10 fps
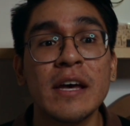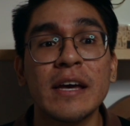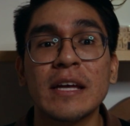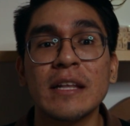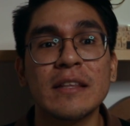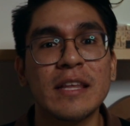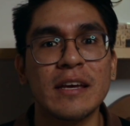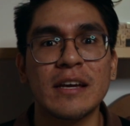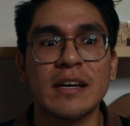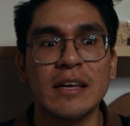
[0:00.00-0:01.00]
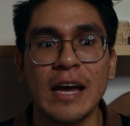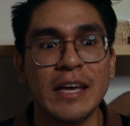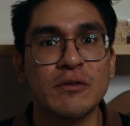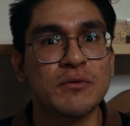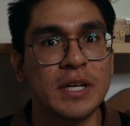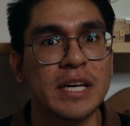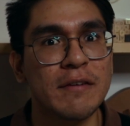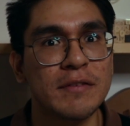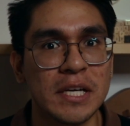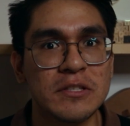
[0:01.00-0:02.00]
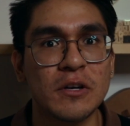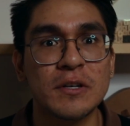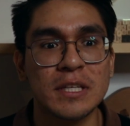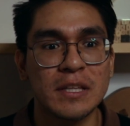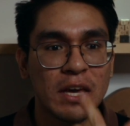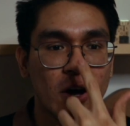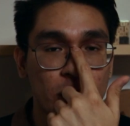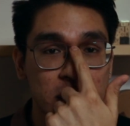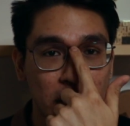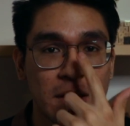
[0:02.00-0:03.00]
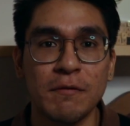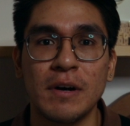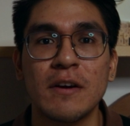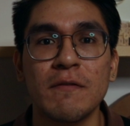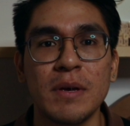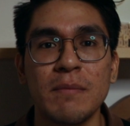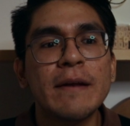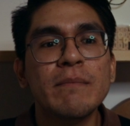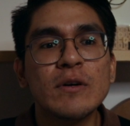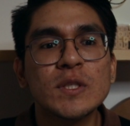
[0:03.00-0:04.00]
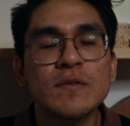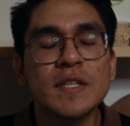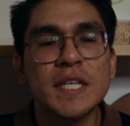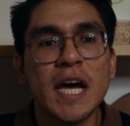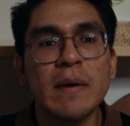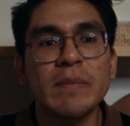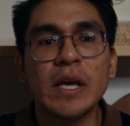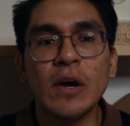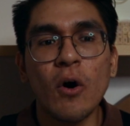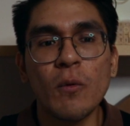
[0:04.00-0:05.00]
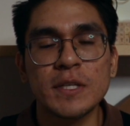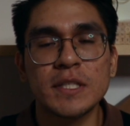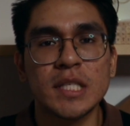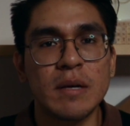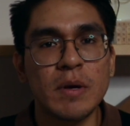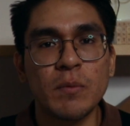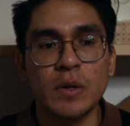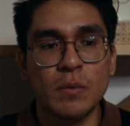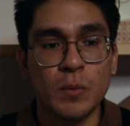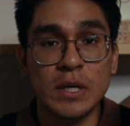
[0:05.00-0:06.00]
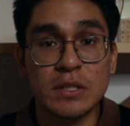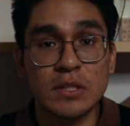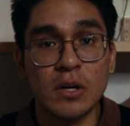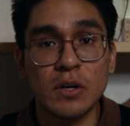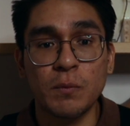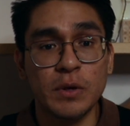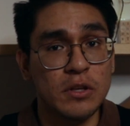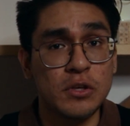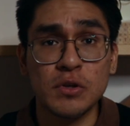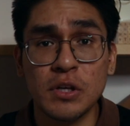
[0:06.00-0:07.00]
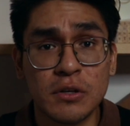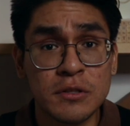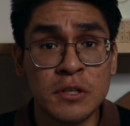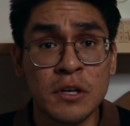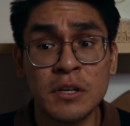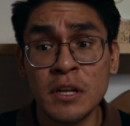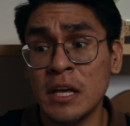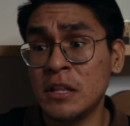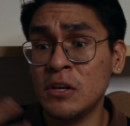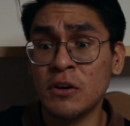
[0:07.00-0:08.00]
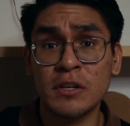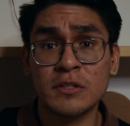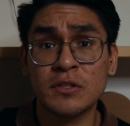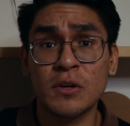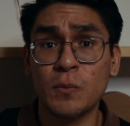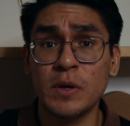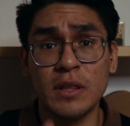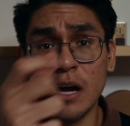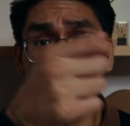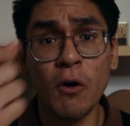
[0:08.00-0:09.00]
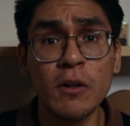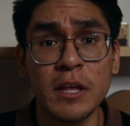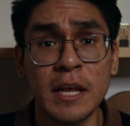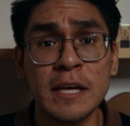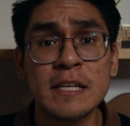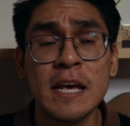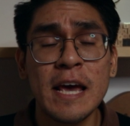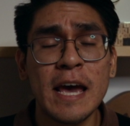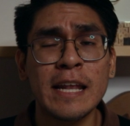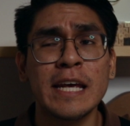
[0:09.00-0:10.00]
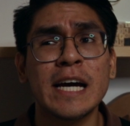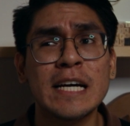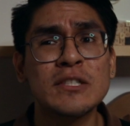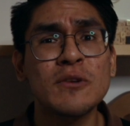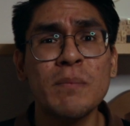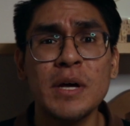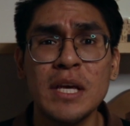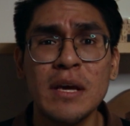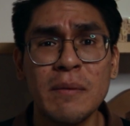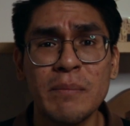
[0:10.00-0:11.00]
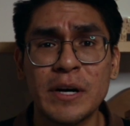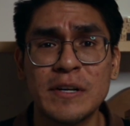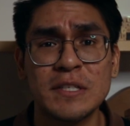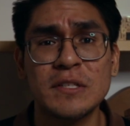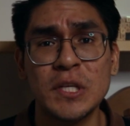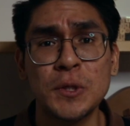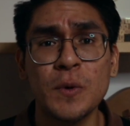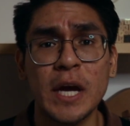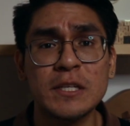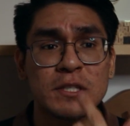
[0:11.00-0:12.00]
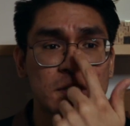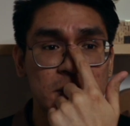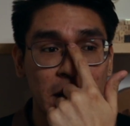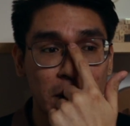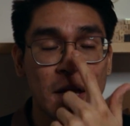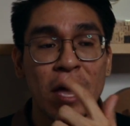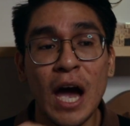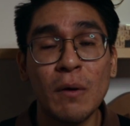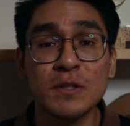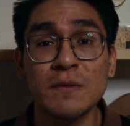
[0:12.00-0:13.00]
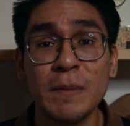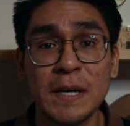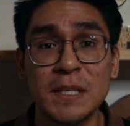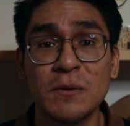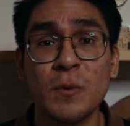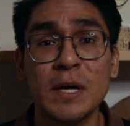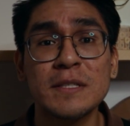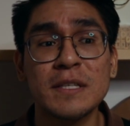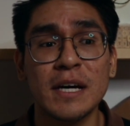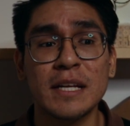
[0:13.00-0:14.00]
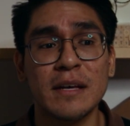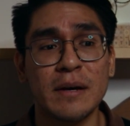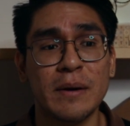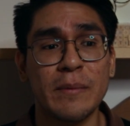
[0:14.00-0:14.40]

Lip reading: and I don't really have nice socks, and they always make fun of me. And most of the time they always see me with one sock with unicorns on and the other sock with a hole in it. And I had so many embarrassing situations. I was invited once at